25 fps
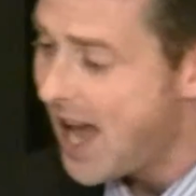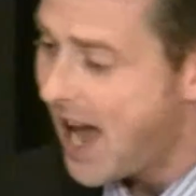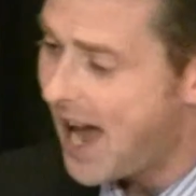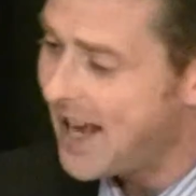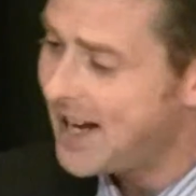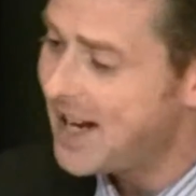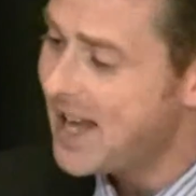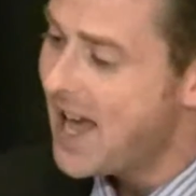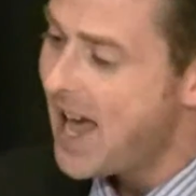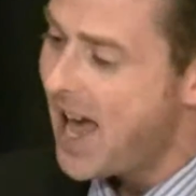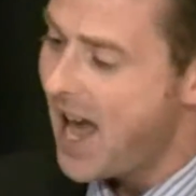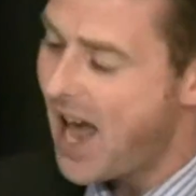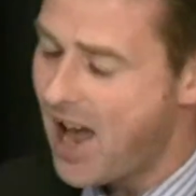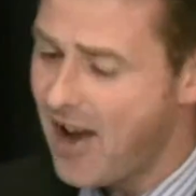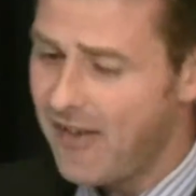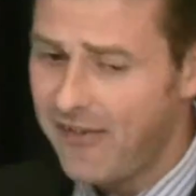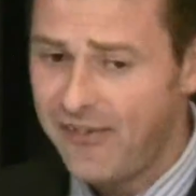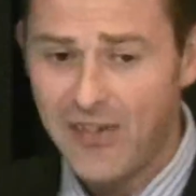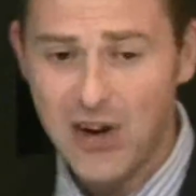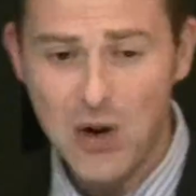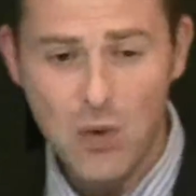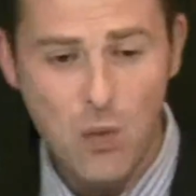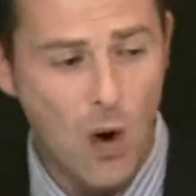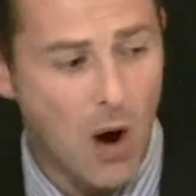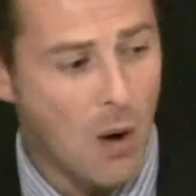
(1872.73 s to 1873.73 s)
And
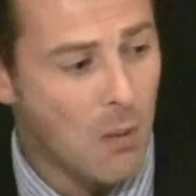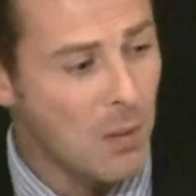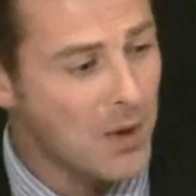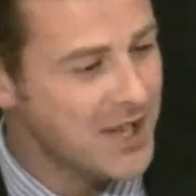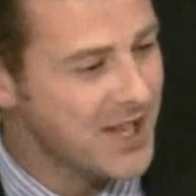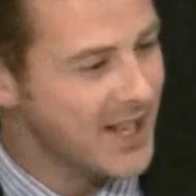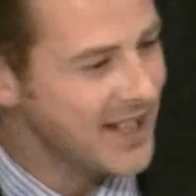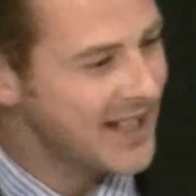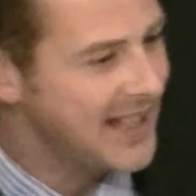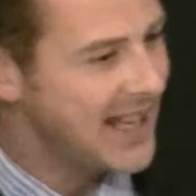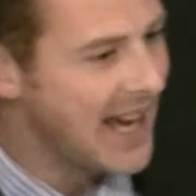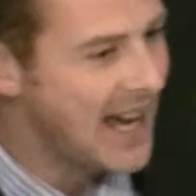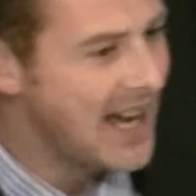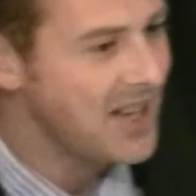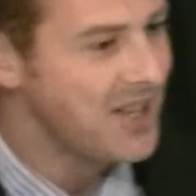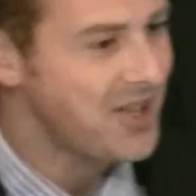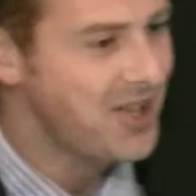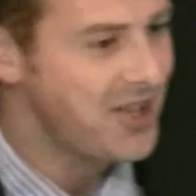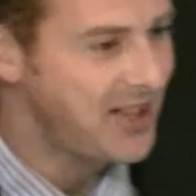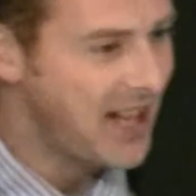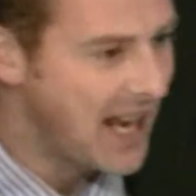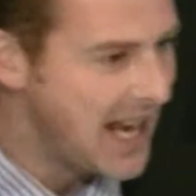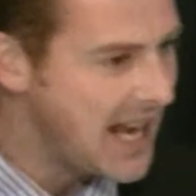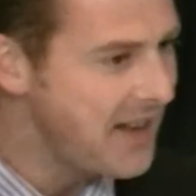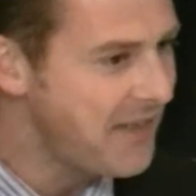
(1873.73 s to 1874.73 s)
everyone was
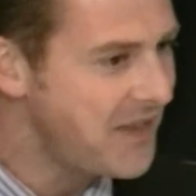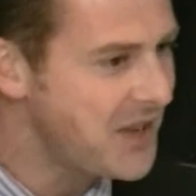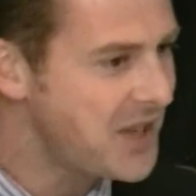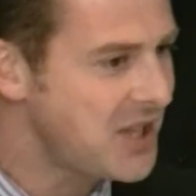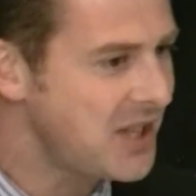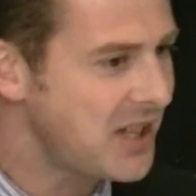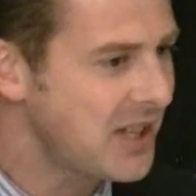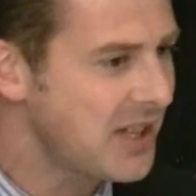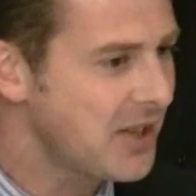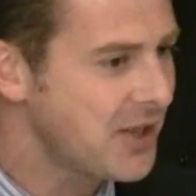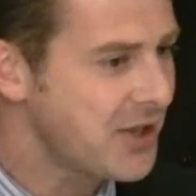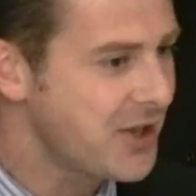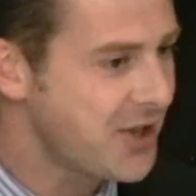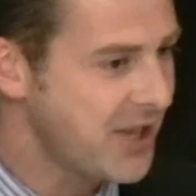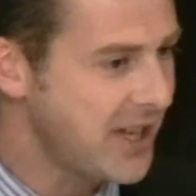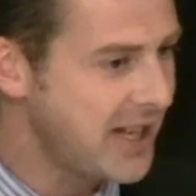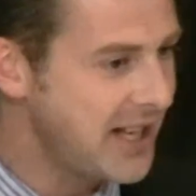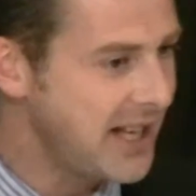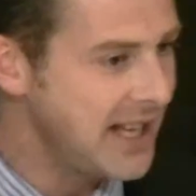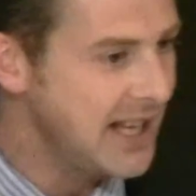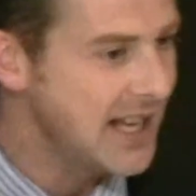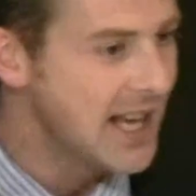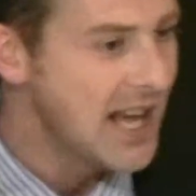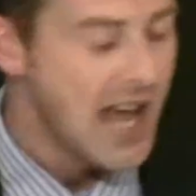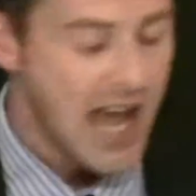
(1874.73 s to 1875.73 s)
against David's little
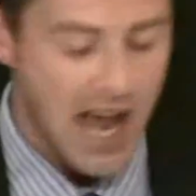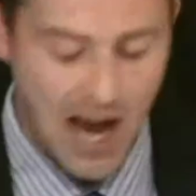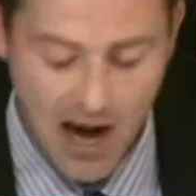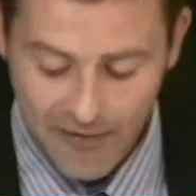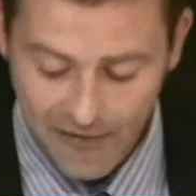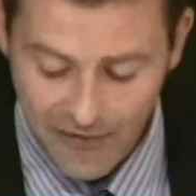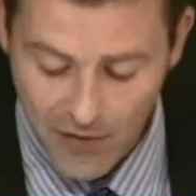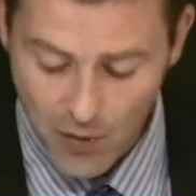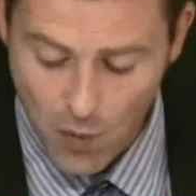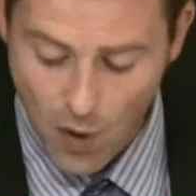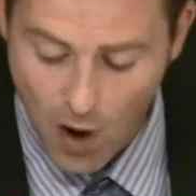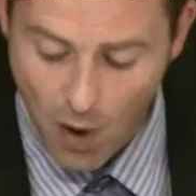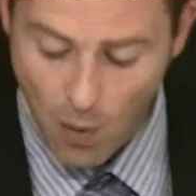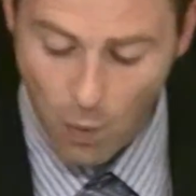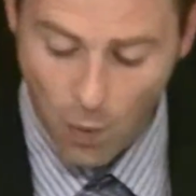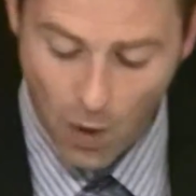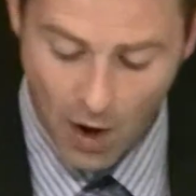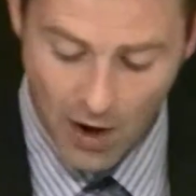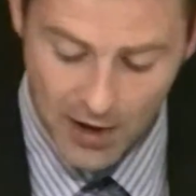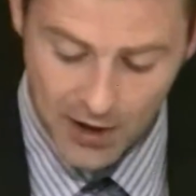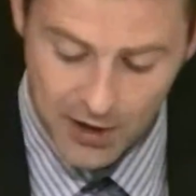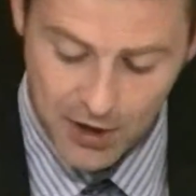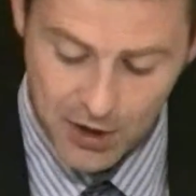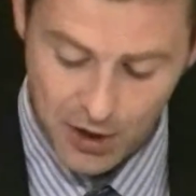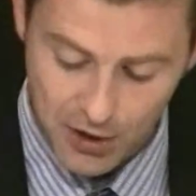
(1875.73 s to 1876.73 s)
city. Everyone
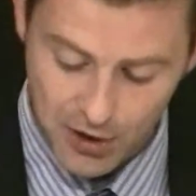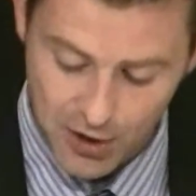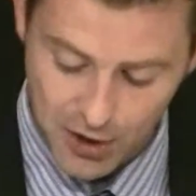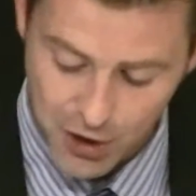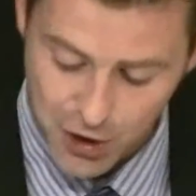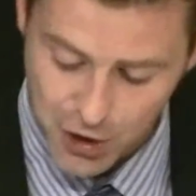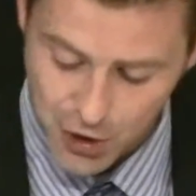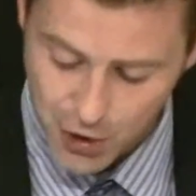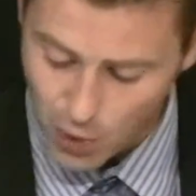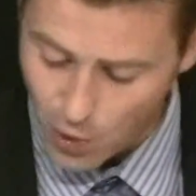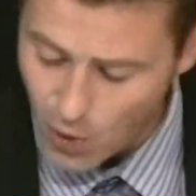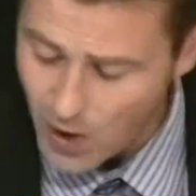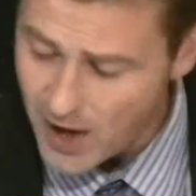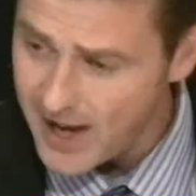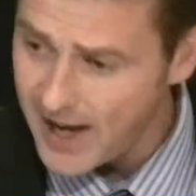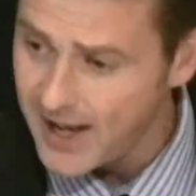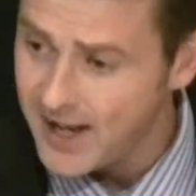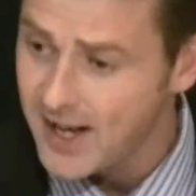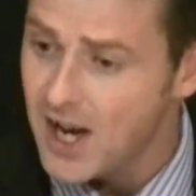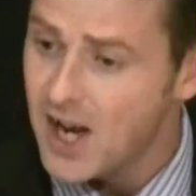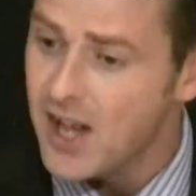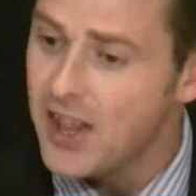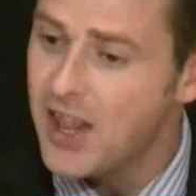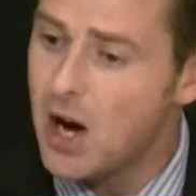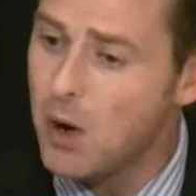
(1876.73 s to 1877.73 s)
wanted to destroy
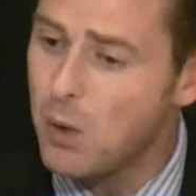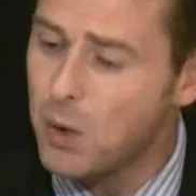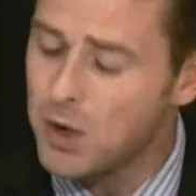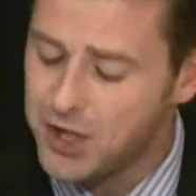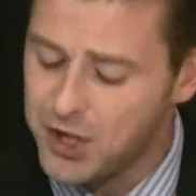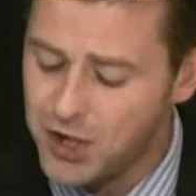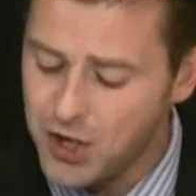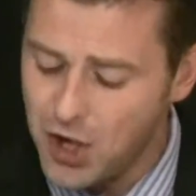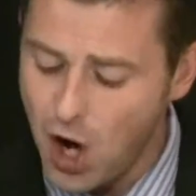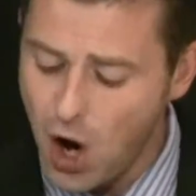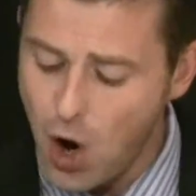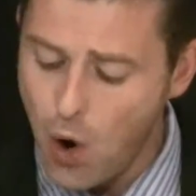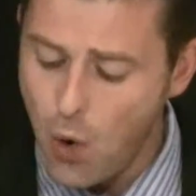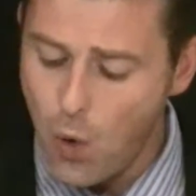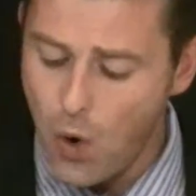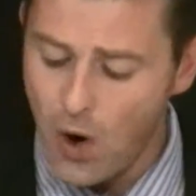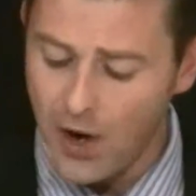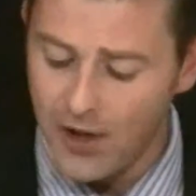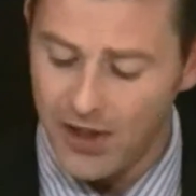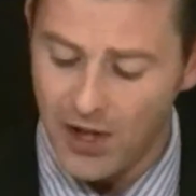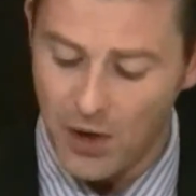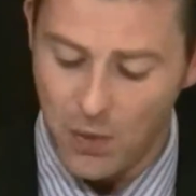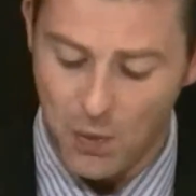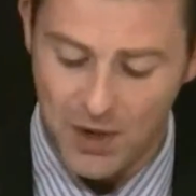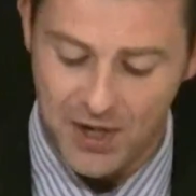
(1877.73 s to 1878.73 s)
it. There was no
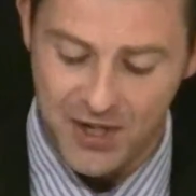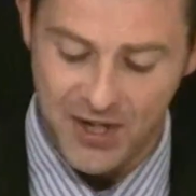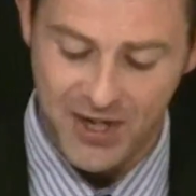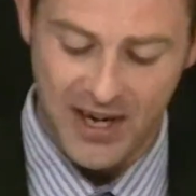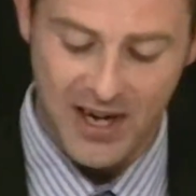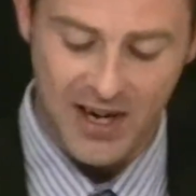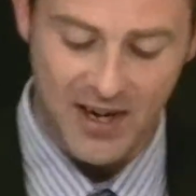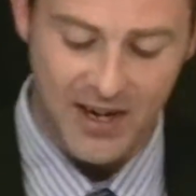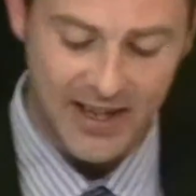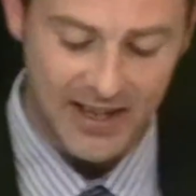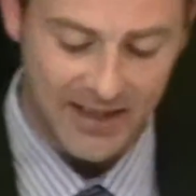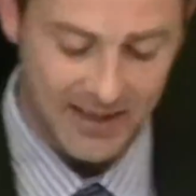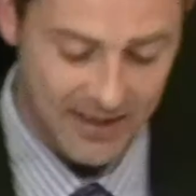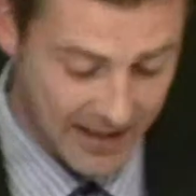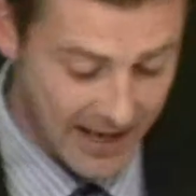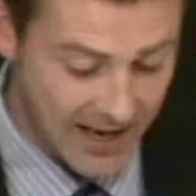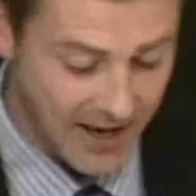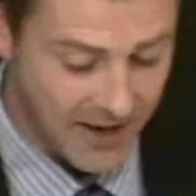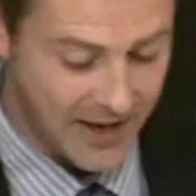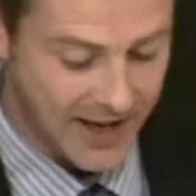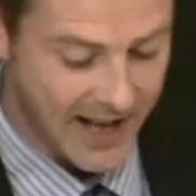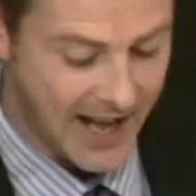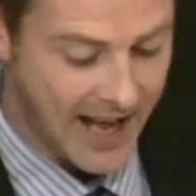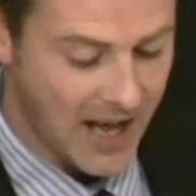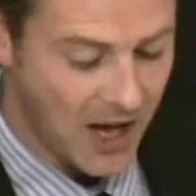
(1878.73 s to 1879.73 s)
one that was there to,
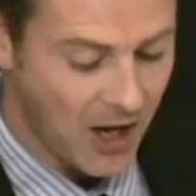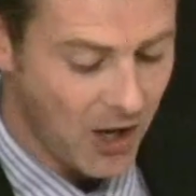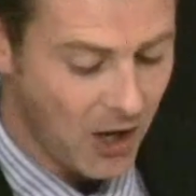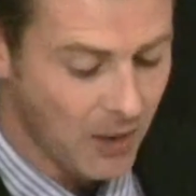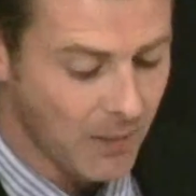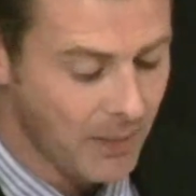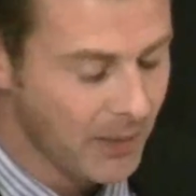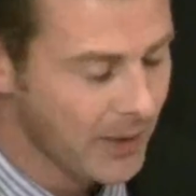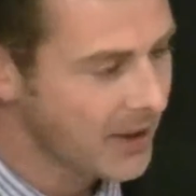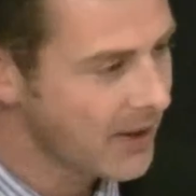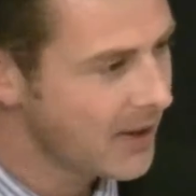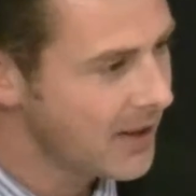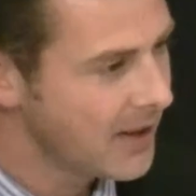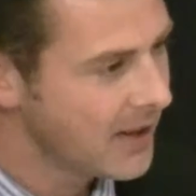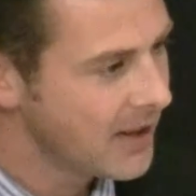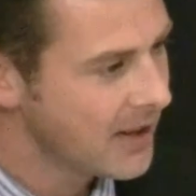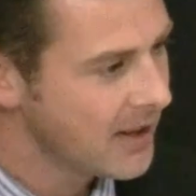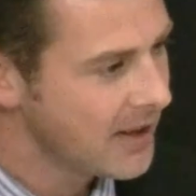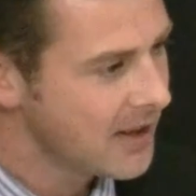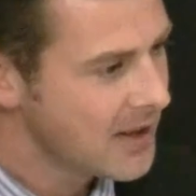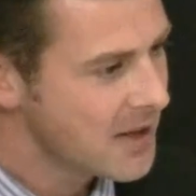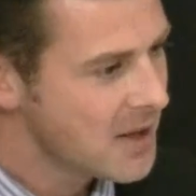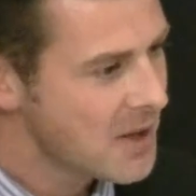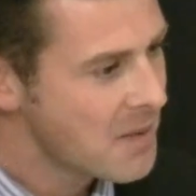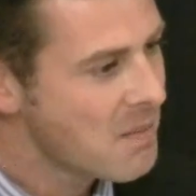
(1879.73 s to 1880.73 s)
there to help.
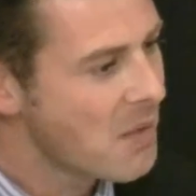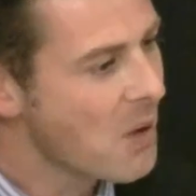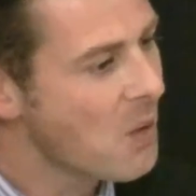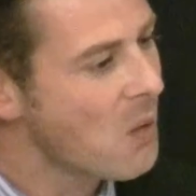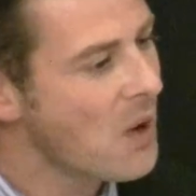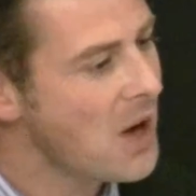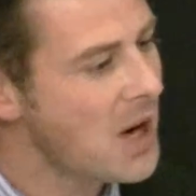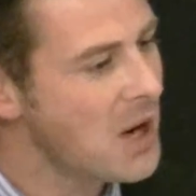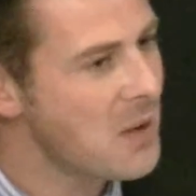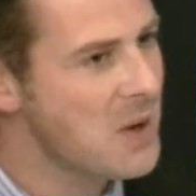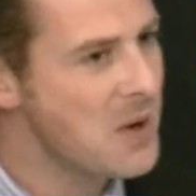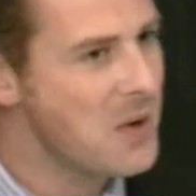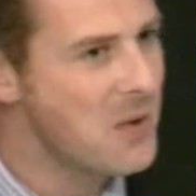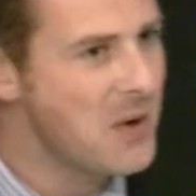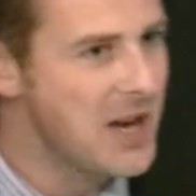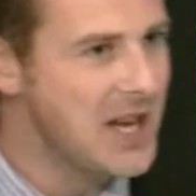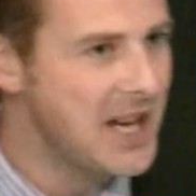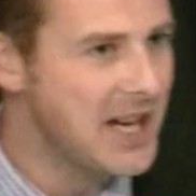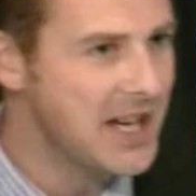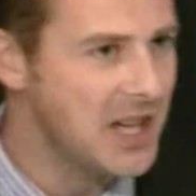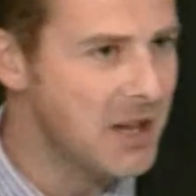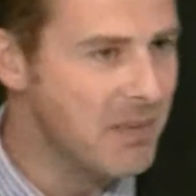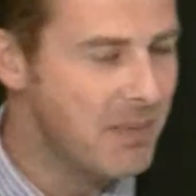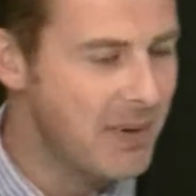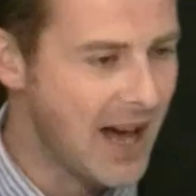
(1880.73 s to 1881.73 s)
But what do we
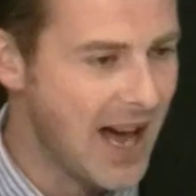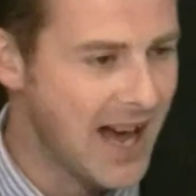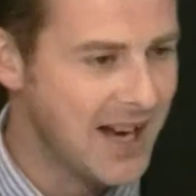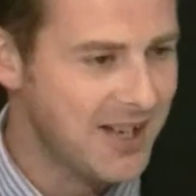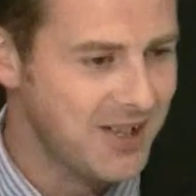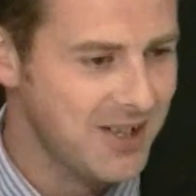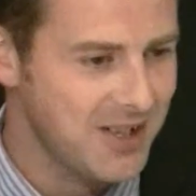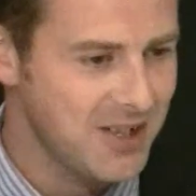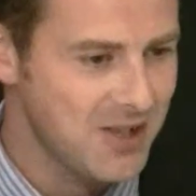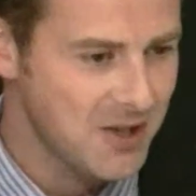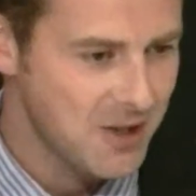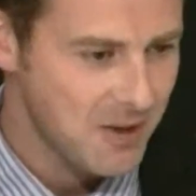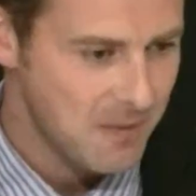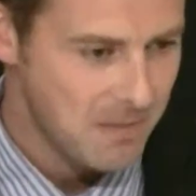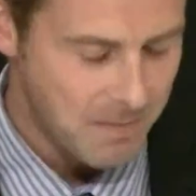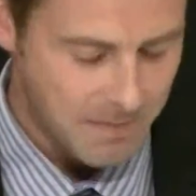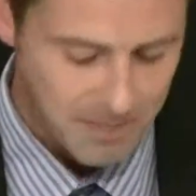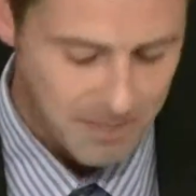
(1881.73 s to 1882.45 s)
read in the passage?